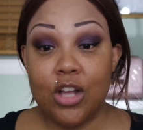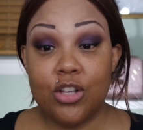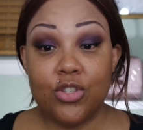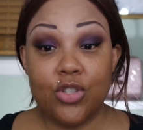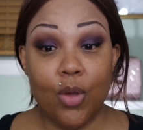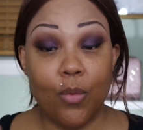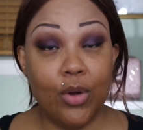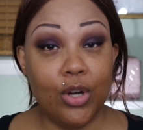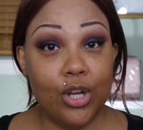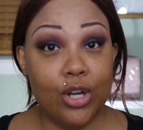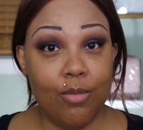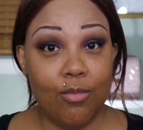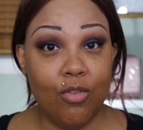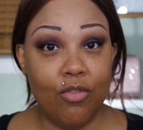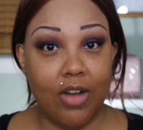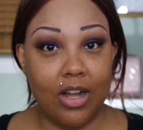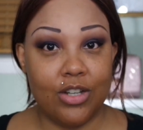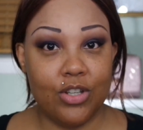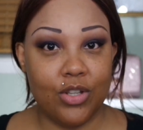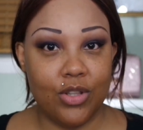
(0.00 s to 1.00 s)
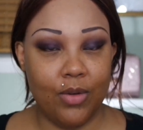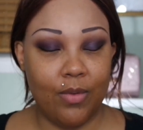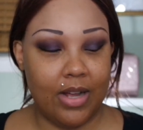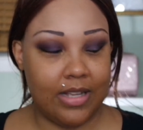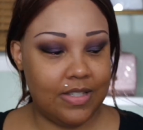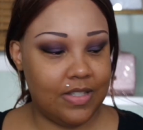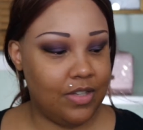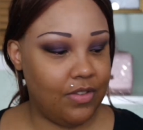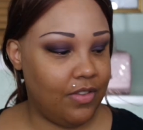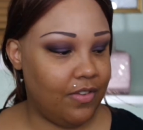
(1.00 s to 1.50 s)
So we're going to move on to the
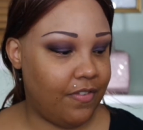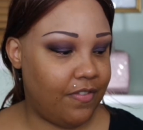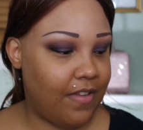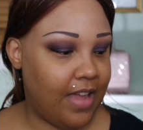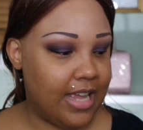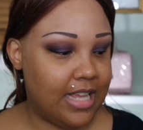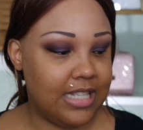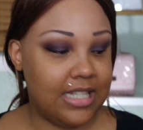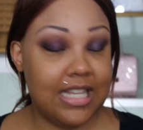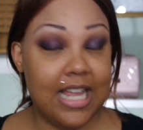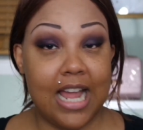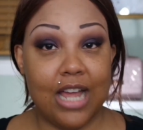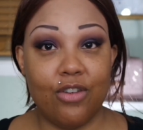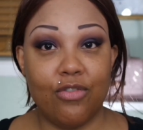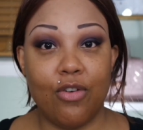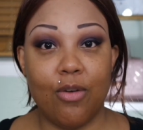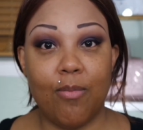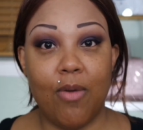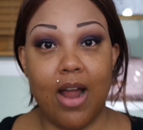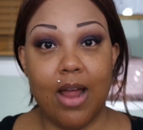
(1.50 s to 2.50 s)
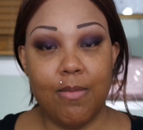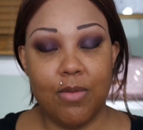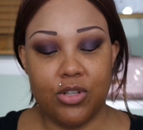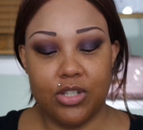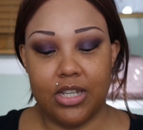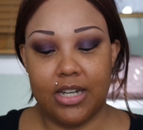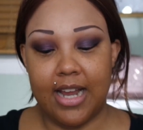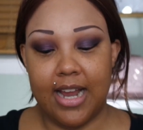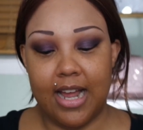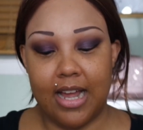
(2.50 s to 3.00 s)
rest of the face, and for primer
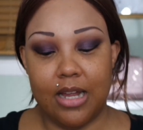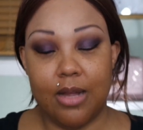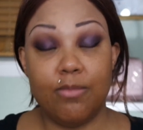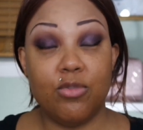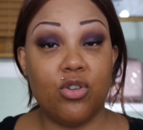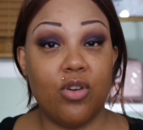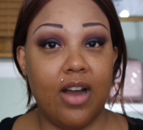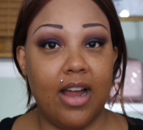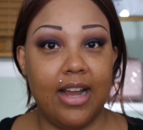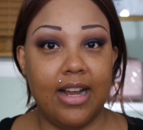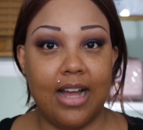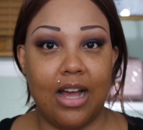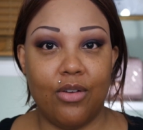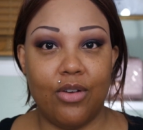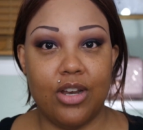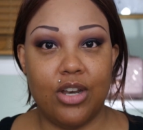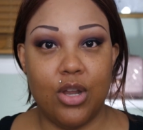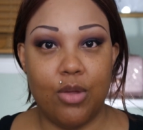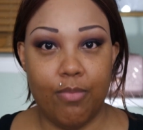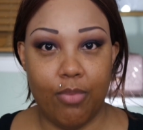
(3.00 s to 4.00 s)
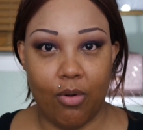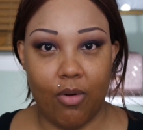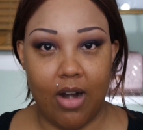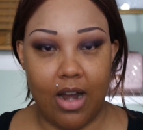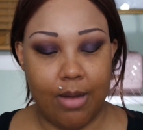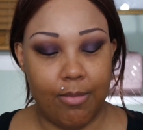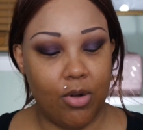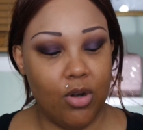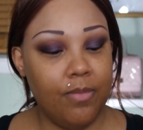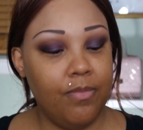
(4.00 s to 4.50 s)
today, I am trying out a new
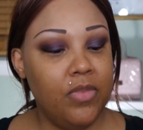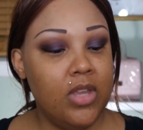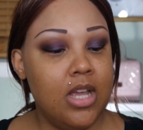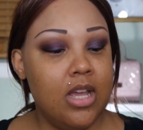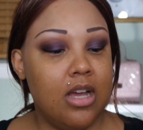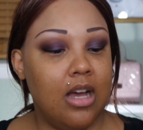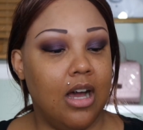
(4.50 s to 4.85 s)
primer.